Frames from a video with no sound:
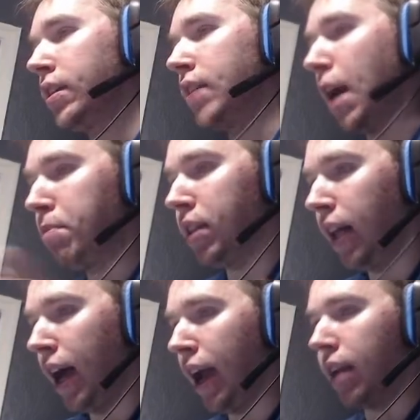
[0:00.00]
Top of the
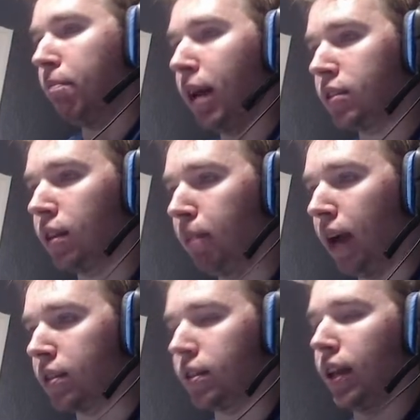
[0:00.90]
line. Best of the
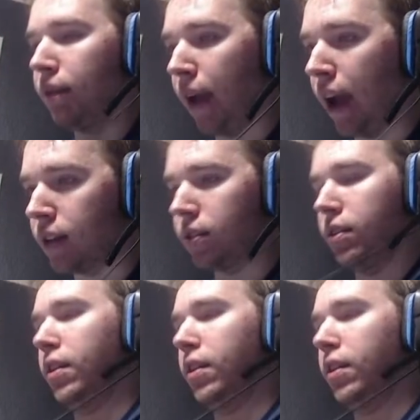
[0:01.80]
best. Advanced.